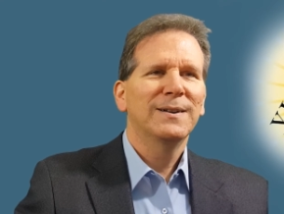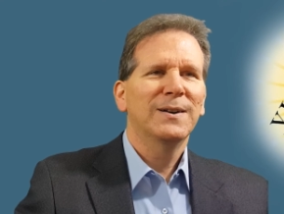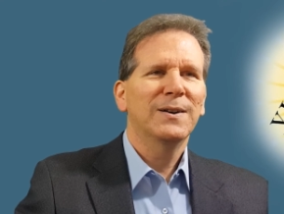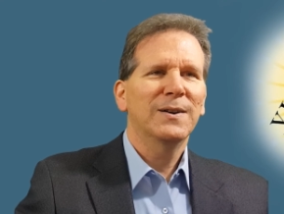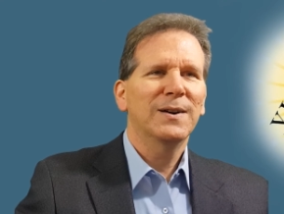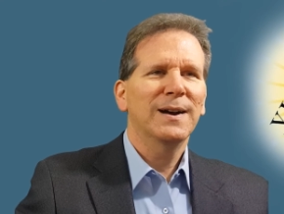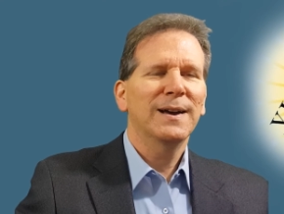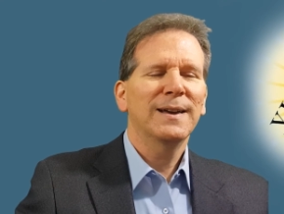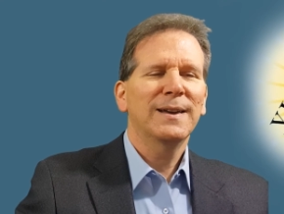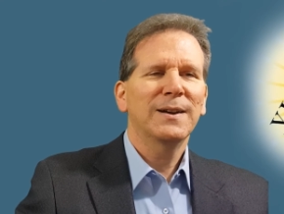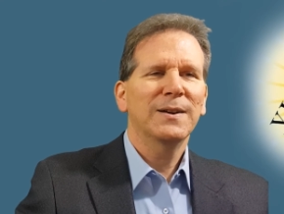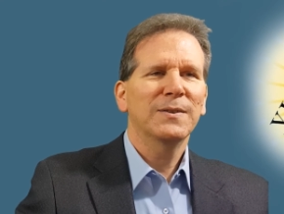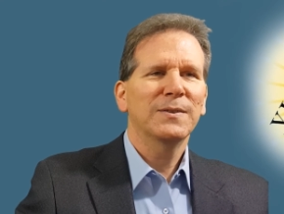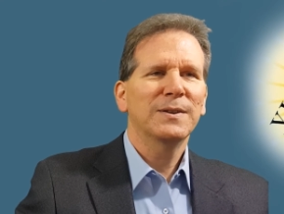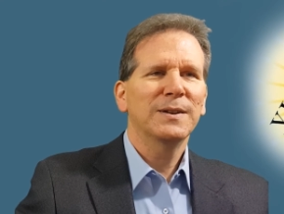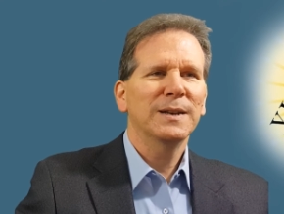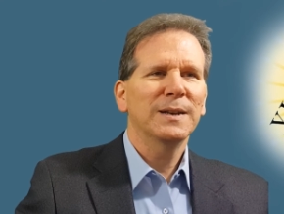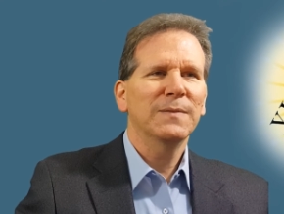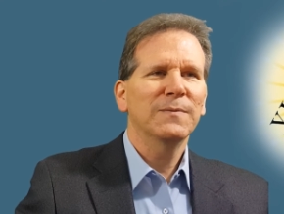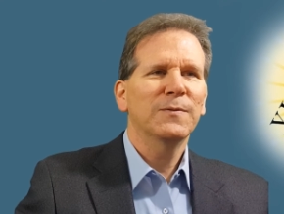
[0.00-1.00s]
our eye care
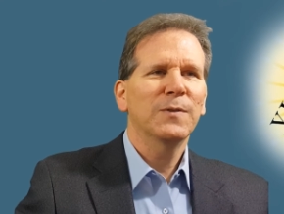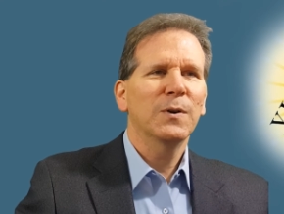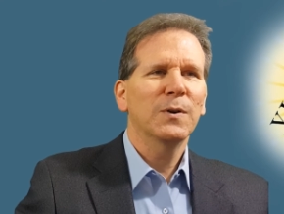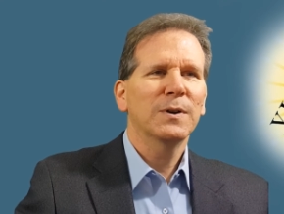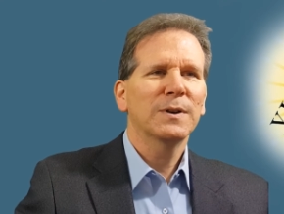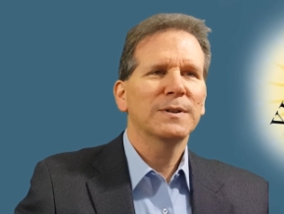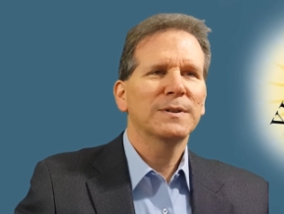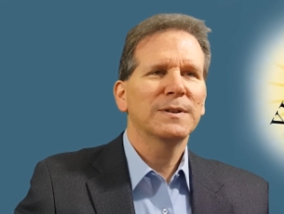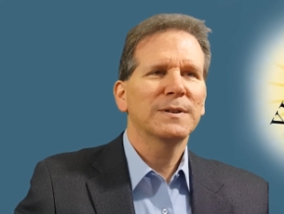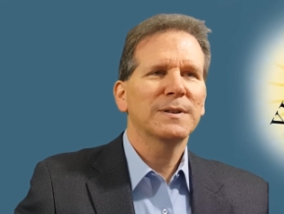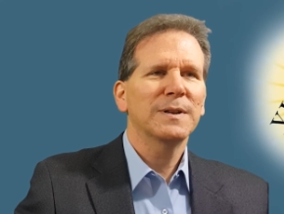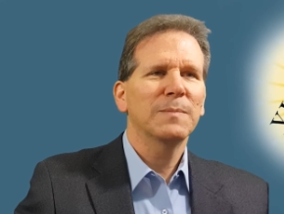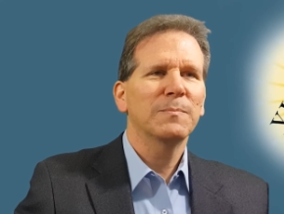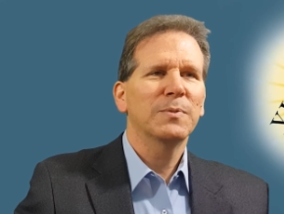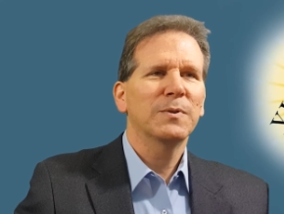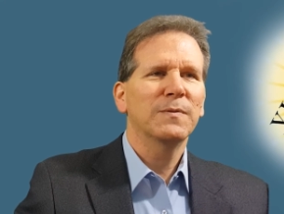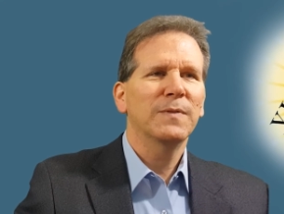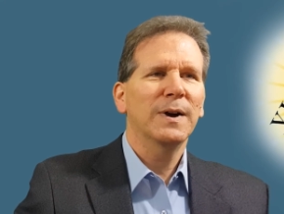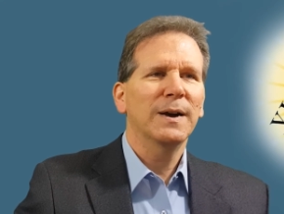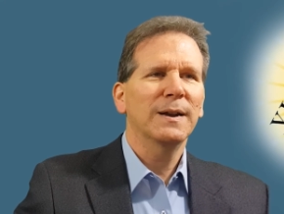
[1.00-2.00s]
team focuses on
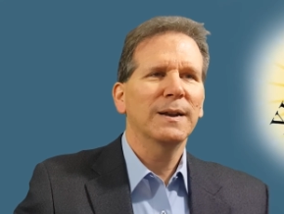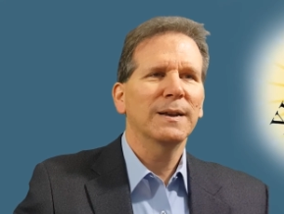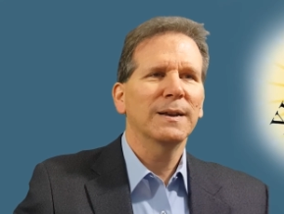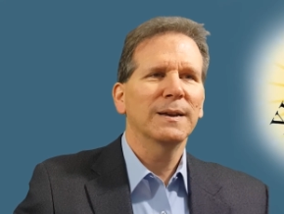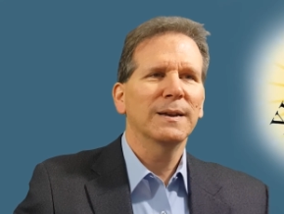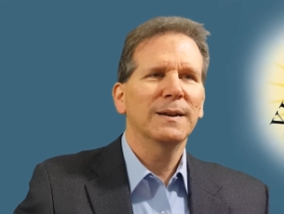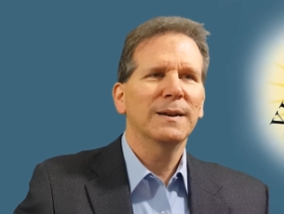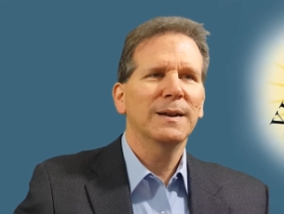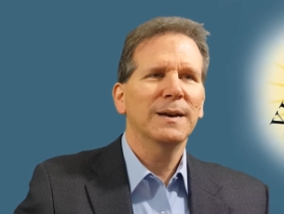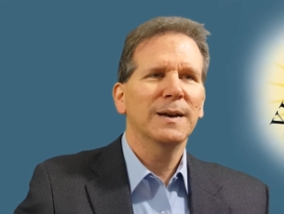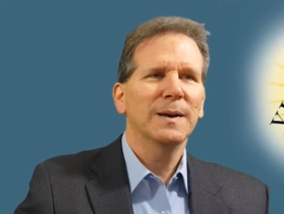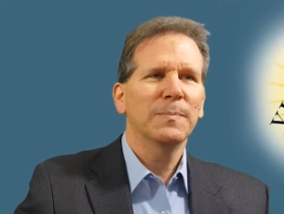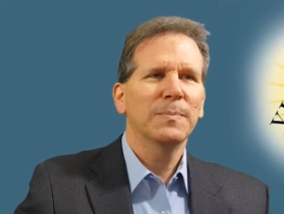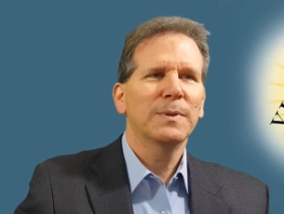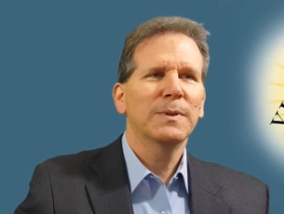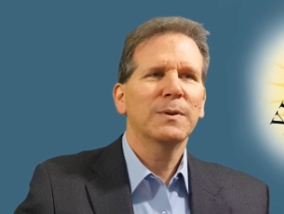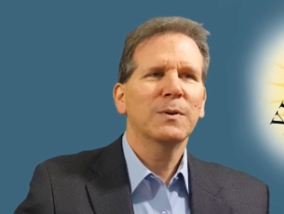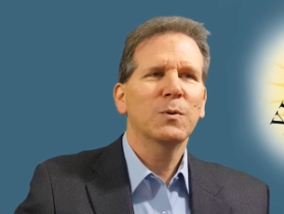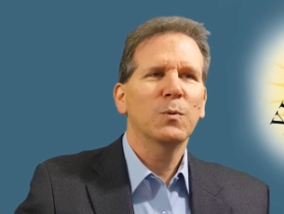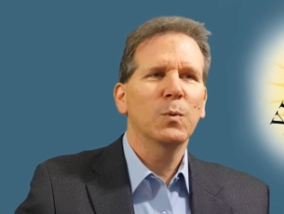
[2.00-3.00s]
providing
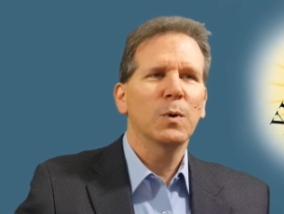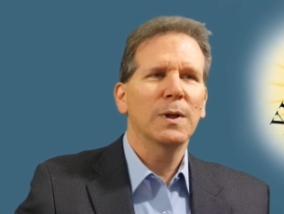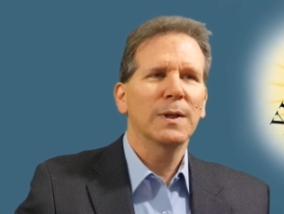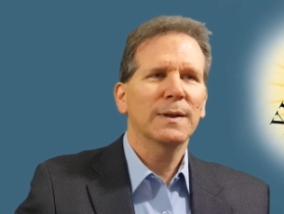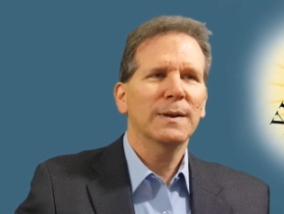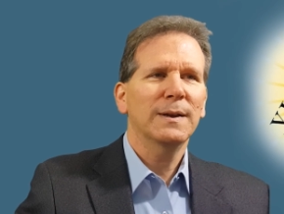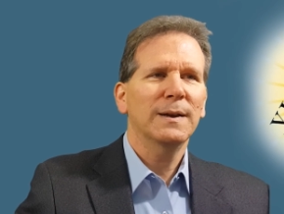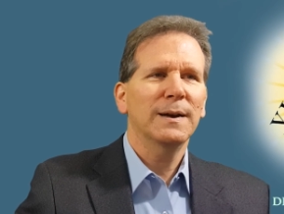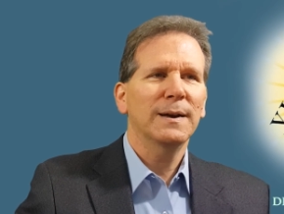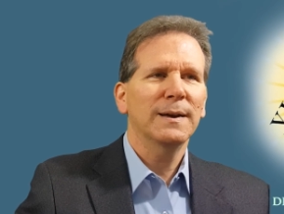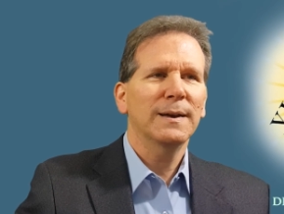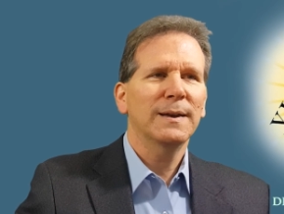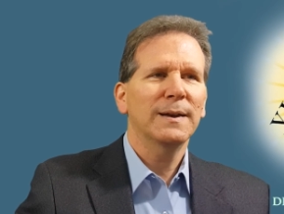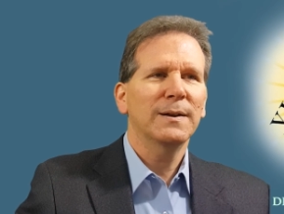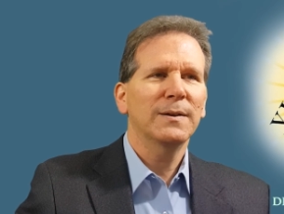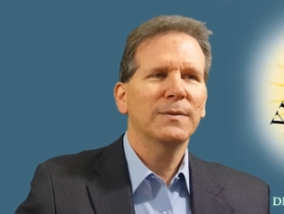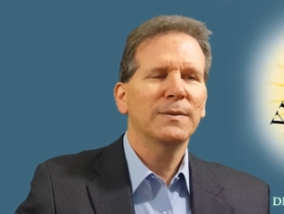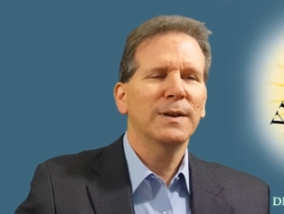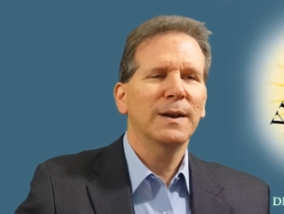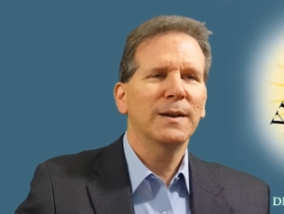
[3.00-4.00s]
in-depth, quality eye
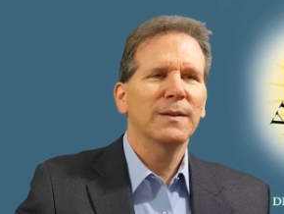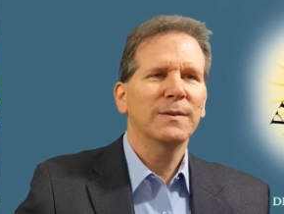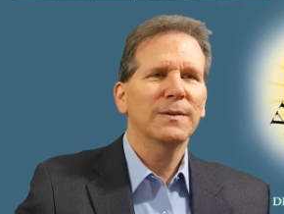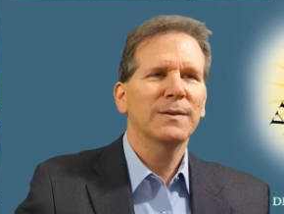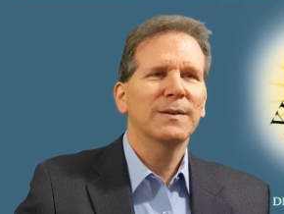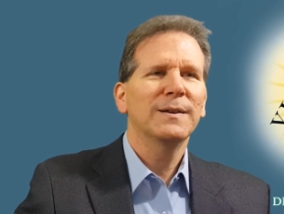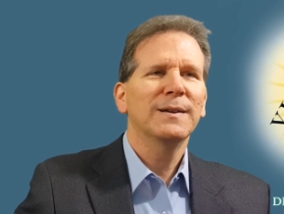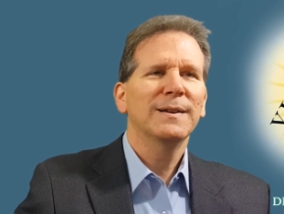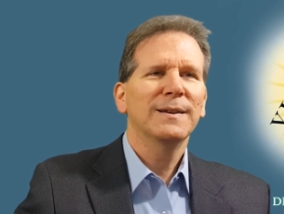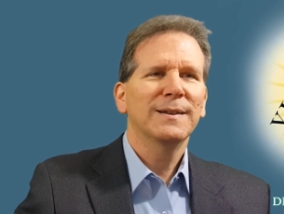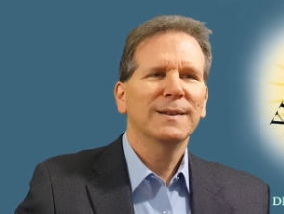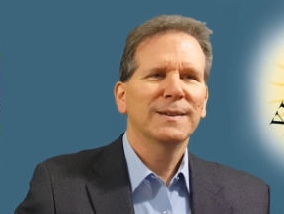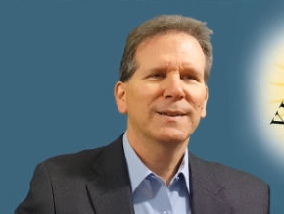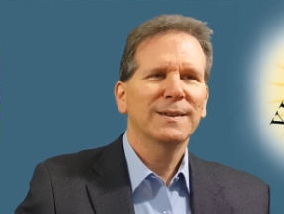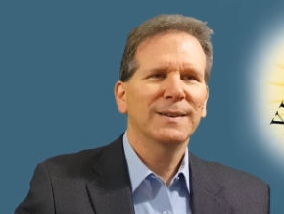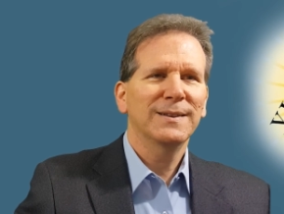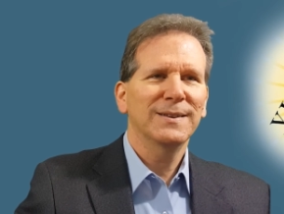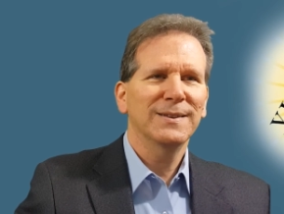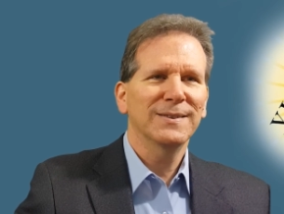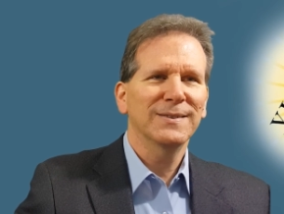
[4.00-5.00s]
care tailored
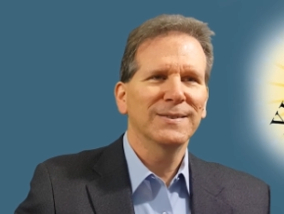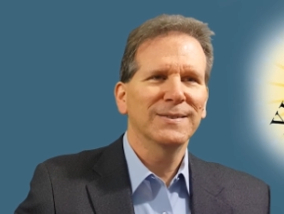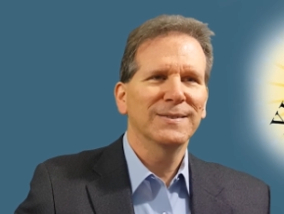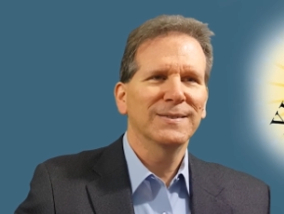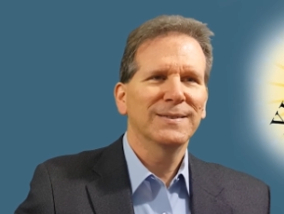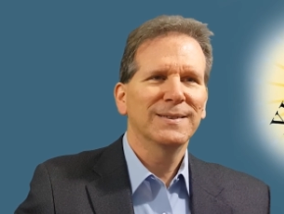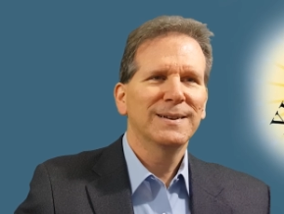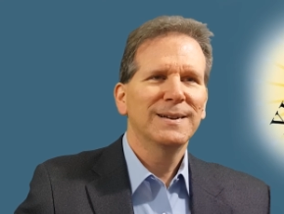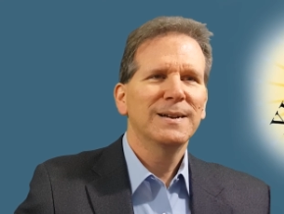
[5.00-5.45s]
to you.